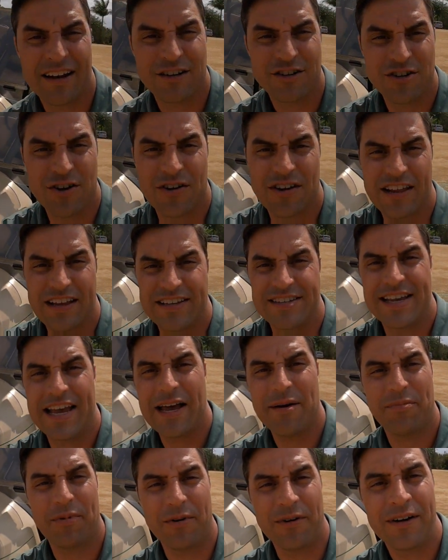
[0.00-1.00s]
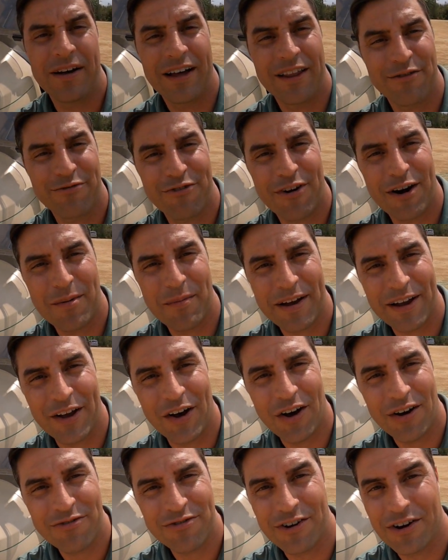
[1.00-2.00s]
I'll show you an example. On the front of my
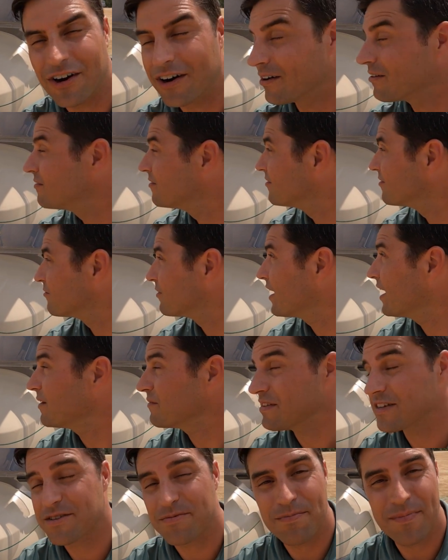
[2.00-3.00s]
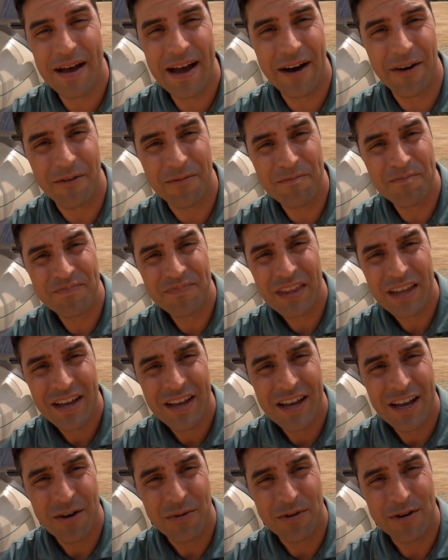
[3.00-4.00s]
golf cart, we have this mount.
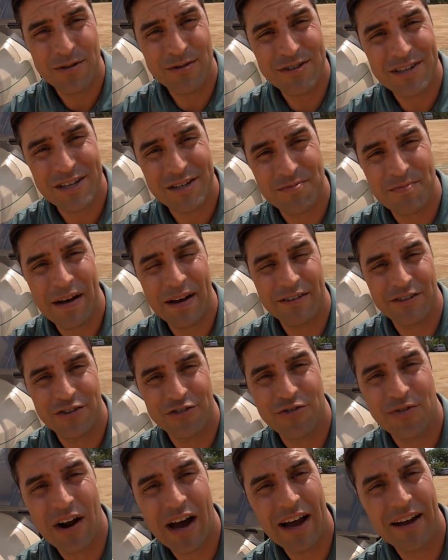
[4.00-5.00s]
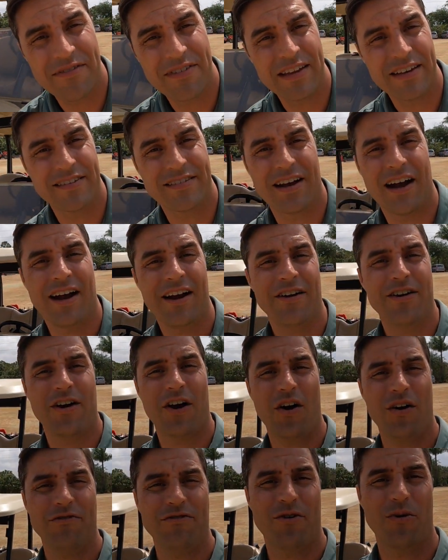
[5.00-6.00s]
We use this mount to drive the entire
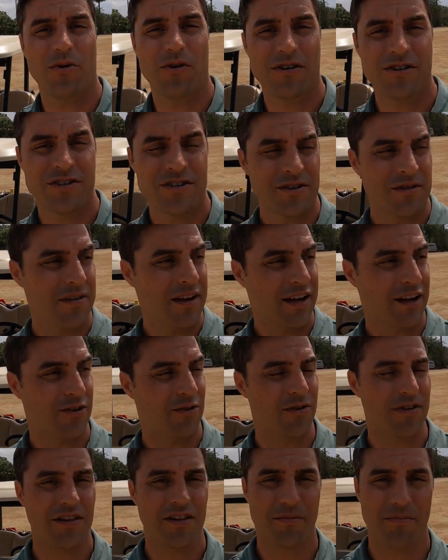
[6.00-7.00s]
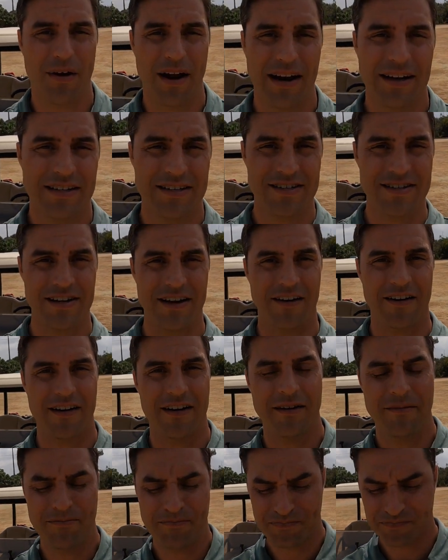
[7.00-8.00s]
golf course, including the practice
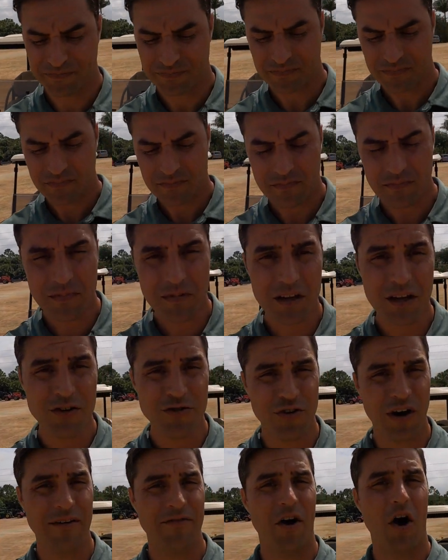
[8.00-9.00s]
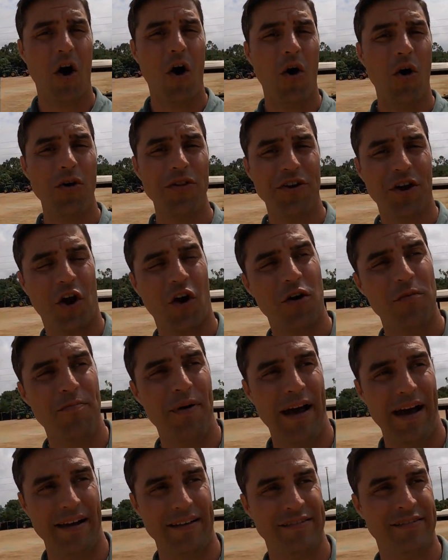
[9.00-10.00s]
area, drive all the cart
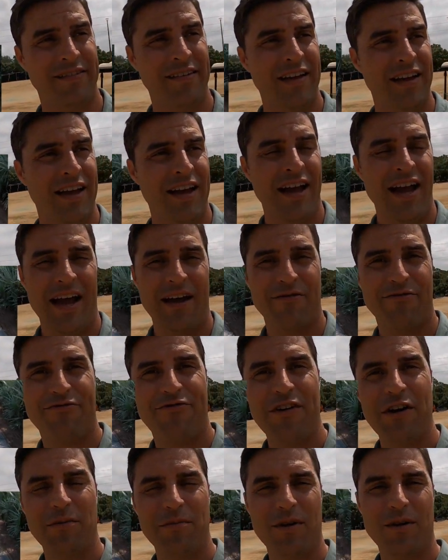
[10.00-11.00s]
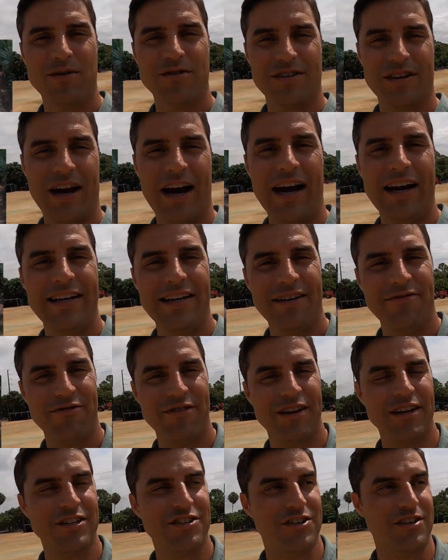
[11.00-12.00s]
paths, and film those in high
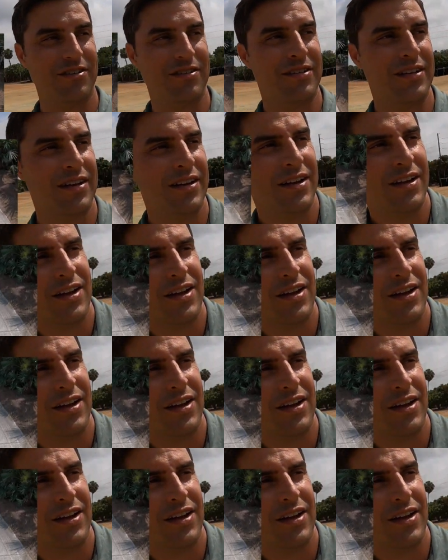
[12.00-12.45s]
definition.